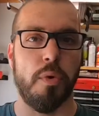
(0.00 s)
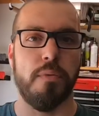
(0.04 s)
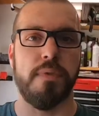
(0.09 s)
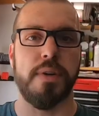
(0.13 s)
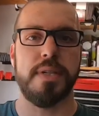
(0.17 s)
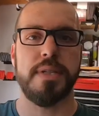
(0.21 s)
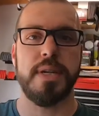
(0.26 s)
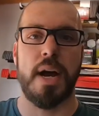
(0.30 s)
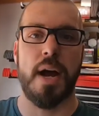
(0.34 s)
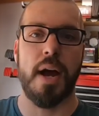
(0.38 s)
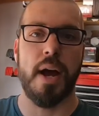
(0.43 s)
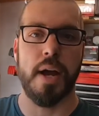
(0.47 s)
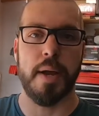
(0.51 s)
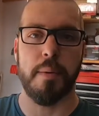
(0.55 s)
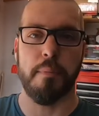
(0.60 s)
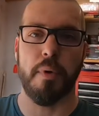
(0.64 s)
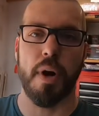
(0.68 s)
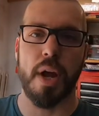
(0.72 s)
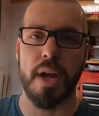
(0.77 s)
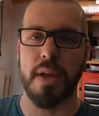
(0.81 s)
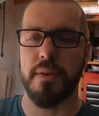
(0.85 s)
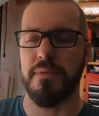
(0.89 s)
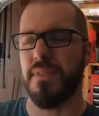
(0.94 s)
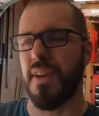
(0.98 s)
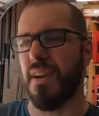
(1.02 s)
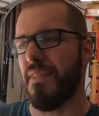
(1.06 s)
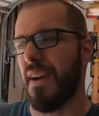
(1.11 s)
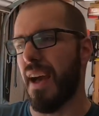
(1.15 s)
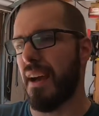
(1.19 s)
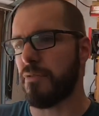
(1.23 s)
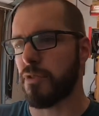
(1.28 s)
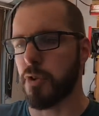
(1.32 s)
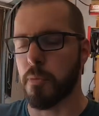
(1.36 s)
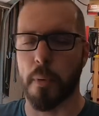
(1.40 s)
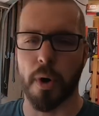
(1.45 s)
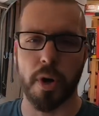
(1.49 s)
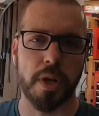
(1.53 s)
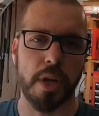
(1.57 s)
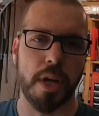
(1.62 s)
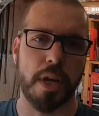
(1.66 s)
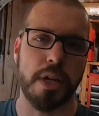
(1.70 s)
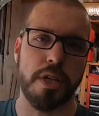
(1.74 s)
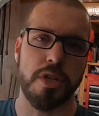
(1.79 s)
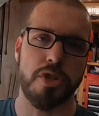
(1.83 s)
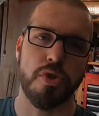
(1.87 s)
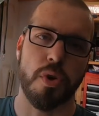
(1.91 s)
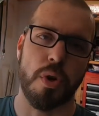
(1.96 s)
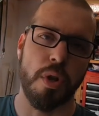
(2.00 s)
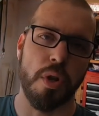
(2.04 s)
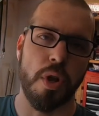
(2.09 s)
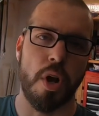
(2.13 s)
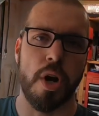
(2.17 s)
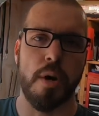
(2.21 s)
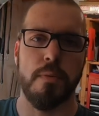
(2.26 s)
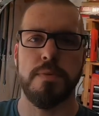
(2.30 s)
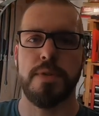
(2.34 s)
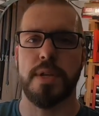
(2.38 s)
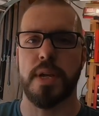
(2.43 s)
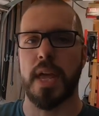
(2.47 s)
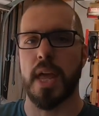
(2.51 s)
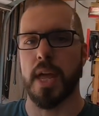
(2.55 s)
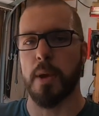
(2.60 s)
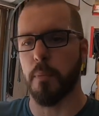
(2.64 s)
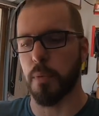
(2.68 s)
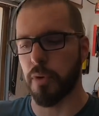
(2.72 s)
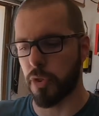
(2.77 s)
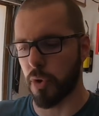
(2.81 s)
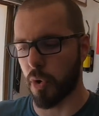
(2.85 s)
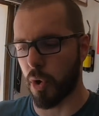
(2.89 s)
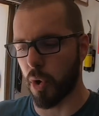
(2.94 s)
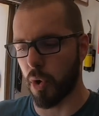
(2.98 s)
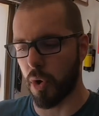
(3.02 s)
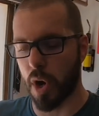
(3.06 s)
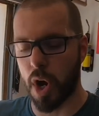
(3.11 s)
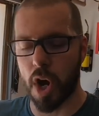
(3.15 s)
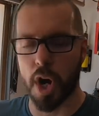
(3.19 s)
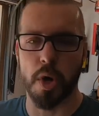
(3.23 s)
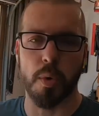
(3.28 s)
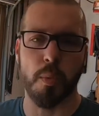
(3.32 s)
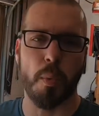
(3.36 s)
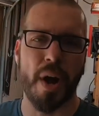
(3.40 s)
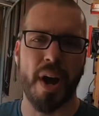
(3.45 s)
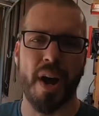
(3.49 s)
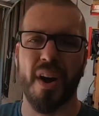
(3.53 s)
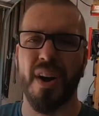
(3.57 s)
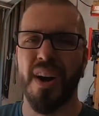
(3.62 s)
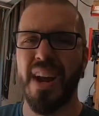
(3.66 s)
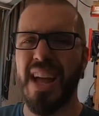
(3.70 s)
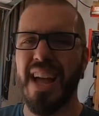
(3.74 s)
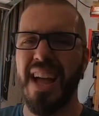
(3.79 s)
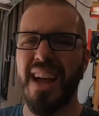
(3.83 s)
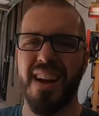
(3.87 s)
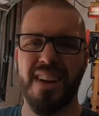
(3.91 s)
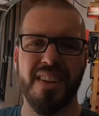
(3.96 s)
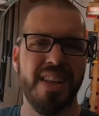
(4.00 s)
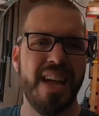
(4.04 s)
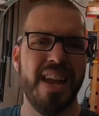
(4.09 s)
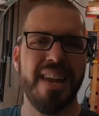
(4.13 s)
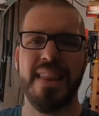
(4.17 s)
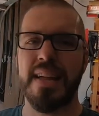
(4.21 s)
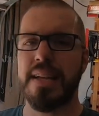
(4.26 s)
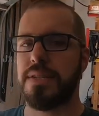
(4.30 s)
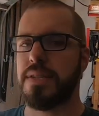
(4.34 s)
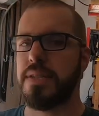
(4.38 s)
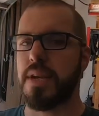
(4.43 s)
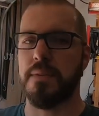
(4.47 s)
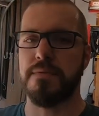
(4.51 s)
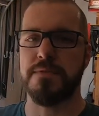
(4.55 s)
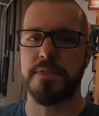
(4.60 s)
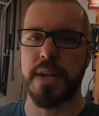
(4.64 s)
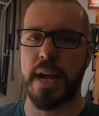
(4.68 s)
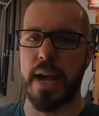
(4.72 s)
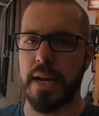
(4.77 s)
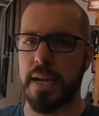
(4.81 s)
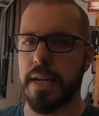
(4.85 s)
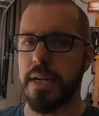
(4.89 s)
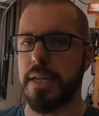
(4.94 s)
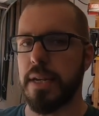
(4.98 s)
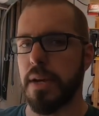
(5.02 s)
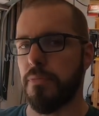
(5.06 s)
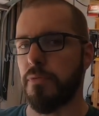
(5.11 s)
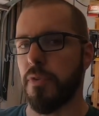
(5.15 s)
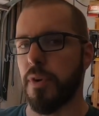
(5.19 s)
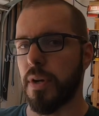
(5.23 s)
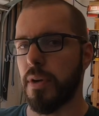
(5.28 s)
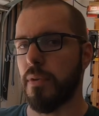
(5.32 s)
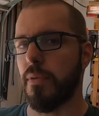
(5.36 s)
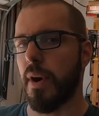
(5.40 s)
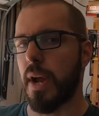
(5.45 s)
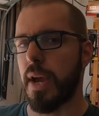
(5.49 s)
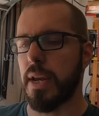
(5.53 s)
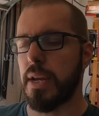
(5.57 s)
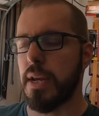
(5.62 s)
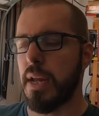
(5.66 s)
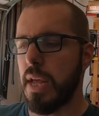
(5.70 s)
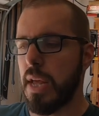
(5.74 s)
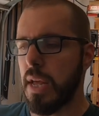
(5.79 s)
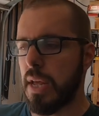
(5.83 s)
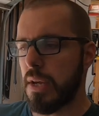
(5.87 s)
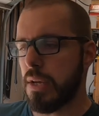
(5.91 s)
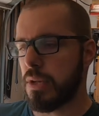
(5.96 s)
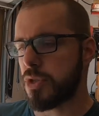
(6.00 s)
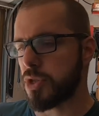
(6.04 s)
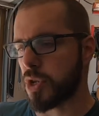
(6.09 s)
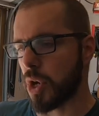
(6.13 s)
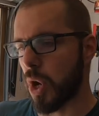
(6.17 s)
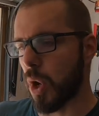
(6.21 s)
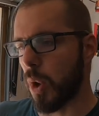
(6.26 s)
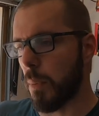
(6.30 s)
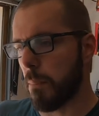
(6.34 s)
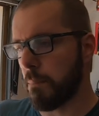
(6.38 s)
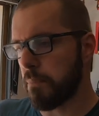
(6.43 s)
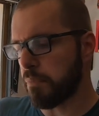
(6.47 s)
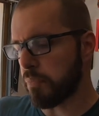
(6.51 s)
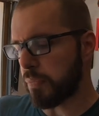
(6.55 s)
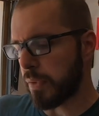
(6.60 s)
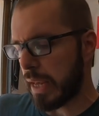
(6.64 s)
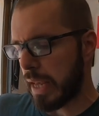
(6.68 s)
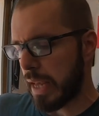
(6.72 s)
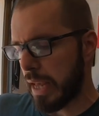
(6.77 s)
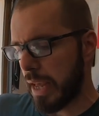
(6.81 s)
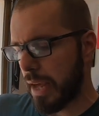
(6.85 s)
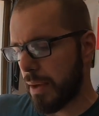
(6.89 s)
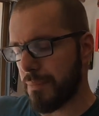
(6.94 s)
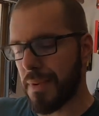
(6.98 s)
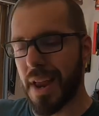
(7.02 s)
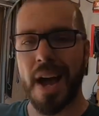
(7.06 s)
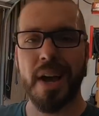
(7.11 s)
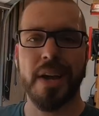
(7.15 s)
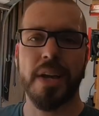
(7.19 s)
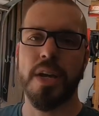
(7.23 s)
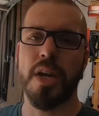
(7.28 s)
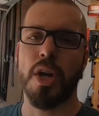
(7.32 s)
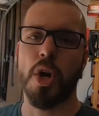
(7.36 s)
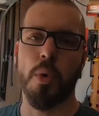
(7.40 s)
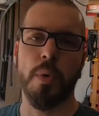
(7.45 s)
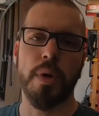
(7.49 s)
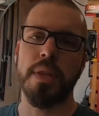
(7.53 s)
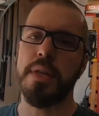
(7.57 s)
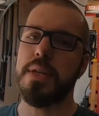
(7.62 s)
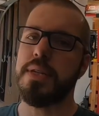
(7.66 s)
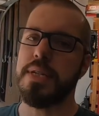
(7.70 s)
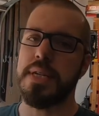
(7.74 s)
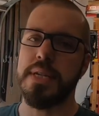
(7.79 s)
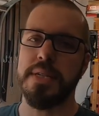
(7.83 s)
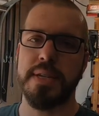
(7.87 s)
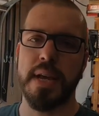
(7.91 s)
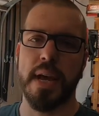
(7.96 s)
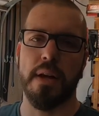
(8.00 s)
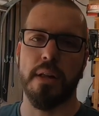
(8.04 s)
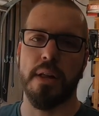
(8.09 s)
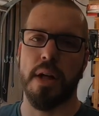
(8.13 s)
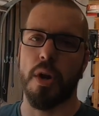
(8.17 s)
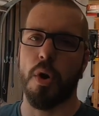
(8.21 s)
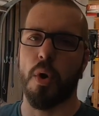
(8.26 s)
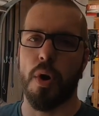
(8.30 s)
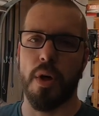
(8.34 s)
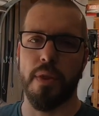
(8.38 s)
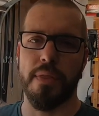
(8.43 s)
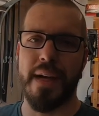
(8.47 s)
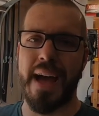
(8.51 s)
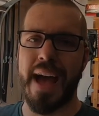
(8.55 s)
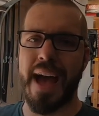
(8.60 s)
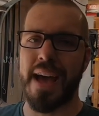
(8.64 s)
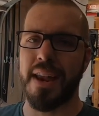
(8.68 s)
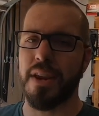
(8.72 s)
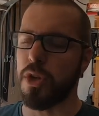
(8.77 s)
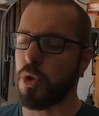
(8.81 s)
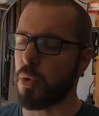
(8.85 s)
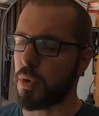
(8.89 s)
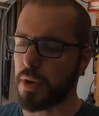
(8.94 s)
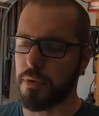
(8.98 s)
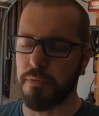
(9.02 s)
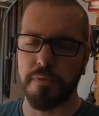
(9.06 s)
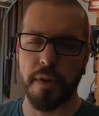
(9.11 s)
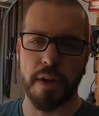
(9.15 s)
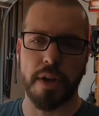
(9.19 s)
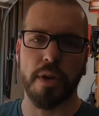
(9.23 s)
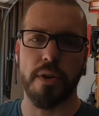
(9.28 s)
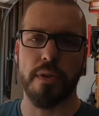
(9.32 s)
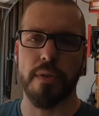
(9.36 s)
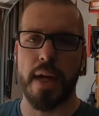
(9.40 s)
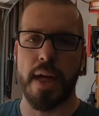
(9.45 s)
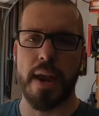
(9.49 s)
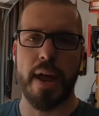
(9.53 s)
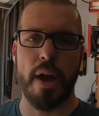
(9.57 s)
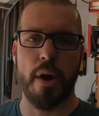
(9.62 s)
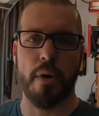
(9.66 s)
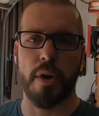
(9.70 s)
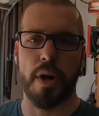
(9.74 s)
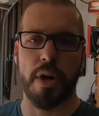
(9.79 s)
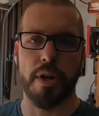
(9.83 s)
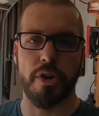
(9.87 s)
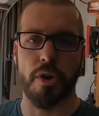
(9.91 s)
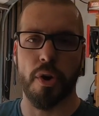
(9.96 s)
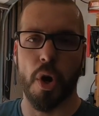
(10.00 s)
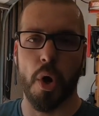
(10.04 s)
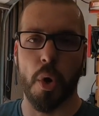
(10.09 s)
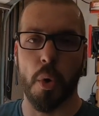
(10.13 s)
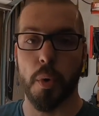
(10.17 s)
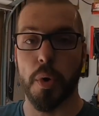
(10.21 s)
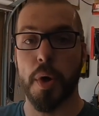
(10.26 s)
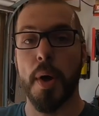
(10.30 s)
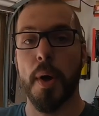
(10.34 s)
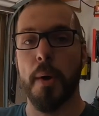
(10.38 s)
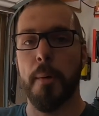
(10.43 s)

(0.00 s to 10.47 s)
over time, right? You have aftermarket control arms that came with their own hardware. A lot of that stuff's kind of different, right? So I'm not going to go into the detail on all that. You can figure that out on your own.